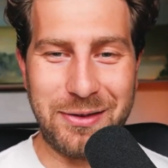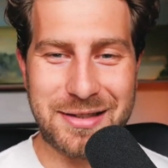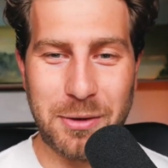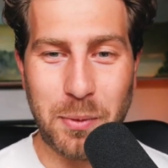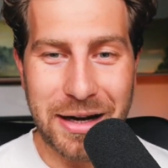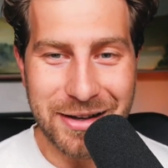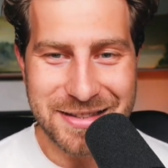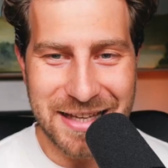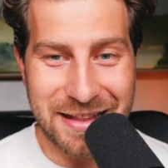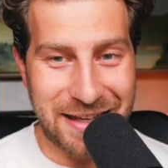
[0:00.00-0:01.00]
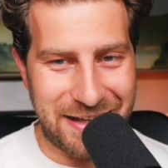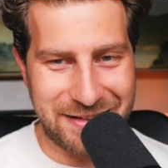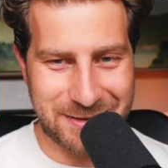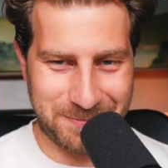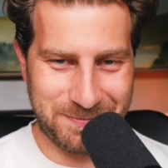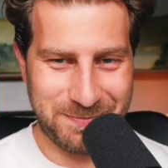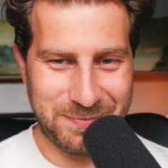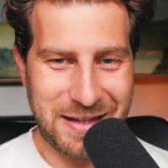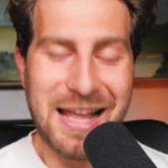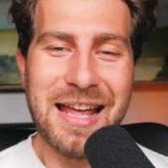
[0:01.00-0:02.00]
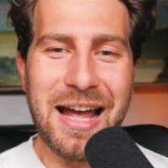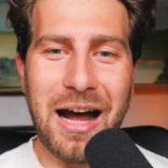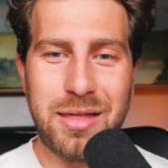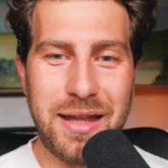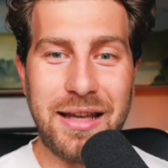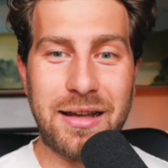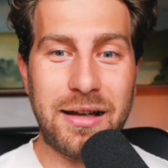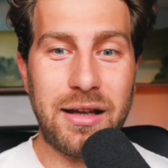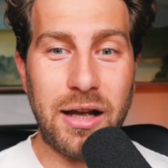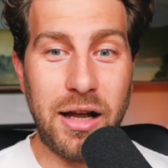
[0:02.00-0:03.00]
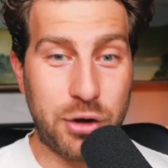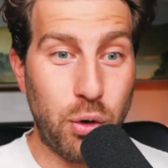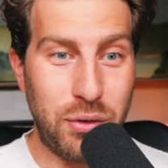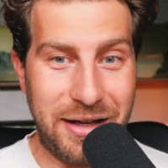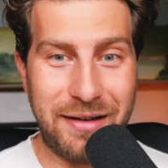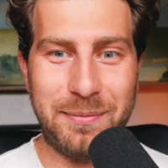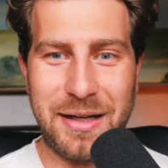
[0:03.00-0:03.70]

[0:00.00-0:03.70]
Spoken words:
So when I see these, I think accordion.